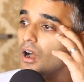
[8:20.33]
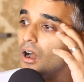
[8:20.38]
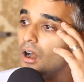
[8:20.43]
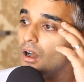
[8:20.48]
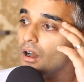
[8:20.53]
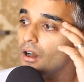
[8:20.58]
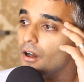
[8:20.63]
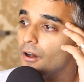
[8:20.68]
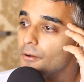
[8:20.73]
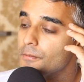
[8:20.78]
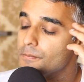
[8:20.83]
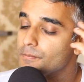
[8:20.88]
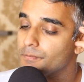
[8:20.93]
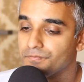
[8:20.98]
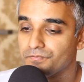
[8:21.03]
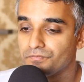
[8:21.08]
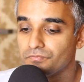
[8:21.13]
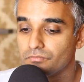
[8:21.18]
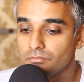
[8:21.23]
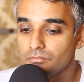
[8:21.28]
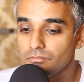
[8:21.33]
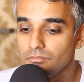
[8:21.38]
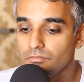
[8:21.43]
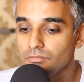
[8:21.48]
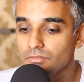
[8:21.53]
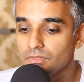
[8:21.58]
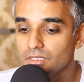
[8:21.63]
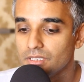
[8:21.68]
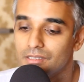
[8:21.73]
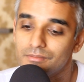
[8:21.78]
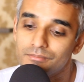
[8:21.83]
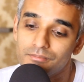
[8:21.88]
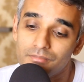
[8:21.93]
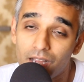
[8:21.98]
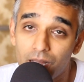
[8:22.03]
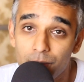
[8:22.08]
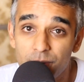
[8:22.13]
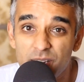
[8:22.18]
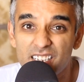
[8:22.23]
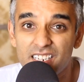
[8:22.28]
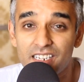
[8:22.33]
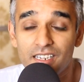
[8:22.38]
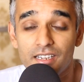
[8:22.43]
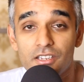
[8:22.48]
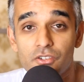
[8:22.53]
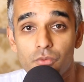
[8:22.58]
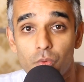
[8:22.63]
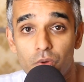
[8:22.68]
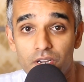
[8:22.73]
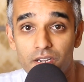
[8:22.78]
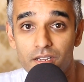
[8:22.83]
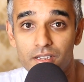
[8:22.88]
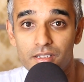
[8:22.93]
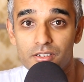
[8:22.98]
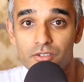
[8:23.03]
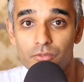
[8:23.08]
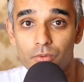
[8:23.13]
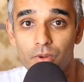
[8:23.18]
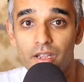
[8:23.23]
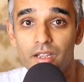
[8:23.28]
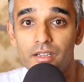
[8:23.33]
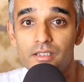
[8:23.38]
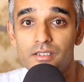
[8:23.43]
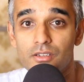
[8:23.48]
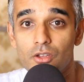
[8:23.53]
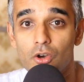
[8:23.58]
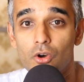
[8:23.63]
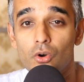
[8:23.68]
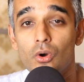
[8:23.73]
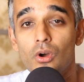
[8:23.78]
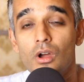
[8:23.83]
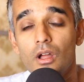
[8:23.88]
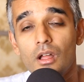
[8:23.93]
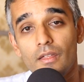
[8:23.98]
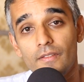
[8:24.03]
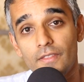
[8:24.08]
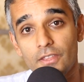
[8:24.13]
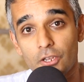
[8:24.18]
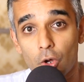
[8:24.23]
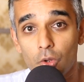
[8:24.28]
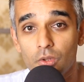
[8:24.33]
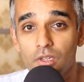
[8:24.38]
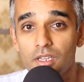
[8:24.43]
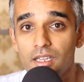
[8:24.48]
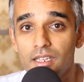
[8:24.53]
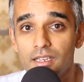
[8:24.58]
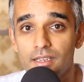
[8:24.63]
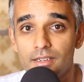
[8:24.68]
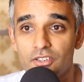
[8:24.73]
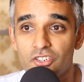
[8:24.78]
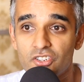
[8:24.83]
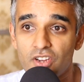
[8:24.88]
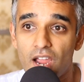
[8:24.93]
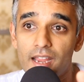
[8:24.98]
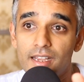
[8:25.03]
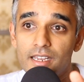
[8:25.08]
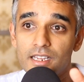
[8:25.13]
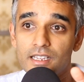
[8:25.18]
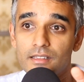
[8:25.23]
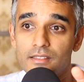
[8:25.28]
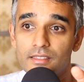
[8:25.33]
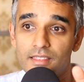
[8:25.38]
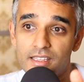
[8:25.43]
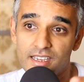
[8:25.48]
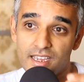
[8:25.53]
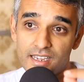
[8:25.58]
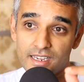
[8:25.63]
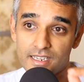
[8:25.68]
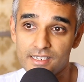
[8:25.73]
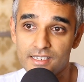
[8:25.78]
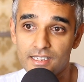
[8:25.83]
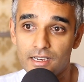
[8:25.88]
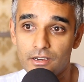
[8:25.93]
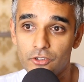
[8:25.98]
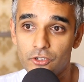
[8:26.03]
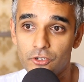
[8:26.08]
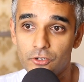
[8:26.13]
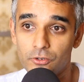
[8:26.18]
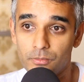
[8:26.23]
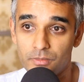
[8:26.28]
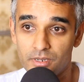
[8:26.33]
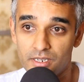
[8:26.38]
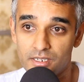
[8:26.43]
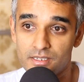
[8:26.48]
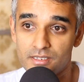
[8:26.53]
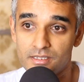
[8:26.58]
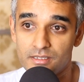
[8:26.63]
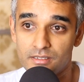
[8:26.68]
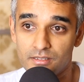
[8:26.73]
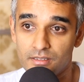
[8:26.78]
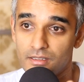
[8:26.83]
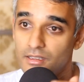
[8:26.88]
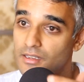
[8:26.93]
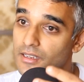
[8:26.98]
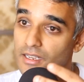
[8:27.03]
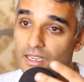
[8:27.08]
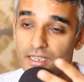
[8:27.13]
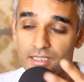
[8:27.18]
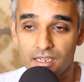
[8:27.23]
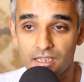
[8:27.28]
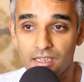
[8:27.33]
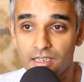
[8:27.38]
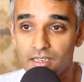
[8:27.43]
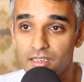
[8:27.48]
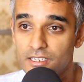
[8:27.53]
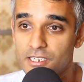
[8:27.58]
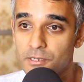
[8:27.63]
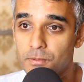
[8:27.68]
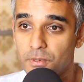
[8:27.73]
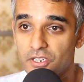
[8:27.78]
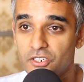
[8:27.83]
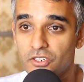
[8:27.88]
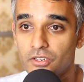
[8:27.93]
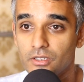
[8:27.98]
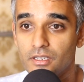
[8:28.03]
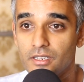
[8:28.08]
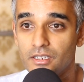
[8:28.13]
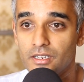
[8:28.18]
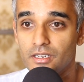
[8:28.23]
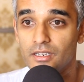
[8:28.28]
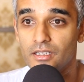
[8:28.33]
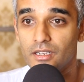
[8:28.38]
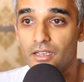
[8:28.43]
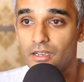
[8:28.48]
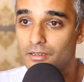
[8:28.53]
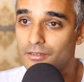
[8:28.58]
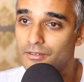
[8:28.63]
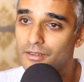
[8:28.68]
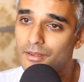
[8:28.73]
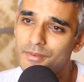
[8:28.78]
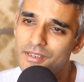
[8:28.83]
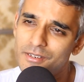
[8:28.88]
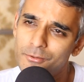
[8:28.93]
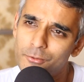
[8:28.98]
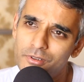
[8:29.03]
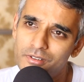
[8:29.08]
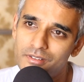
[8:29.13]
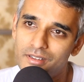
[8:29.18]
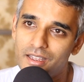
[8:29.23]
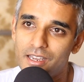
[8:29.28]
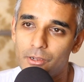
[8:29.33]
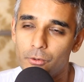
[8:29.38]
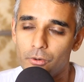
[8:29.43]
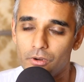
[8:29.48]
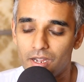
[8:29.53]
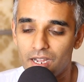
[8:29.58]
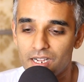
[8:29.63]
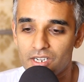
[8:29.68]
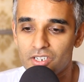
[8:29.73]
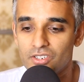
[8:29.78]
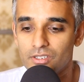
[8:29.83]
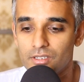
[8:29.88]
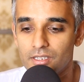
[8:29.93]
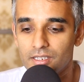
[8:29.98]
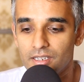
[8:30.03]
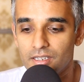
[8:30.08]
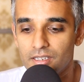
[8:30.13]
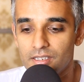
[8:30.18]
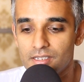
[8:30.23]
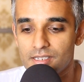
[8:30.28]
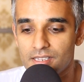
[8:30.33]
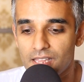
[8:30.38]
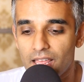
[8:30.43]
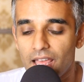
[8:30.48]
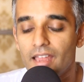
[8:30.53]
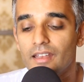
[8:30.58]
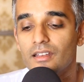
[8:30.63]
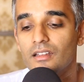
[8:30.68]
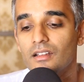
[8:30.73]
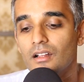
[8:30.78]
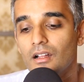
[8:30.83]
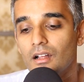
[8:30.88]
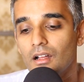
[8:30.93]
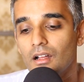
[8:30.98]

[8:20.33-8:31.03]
I mean, it is what it is, right? So the only shining thing I can tell you, miss, in India especially, I mean, well, anywhere actually, is that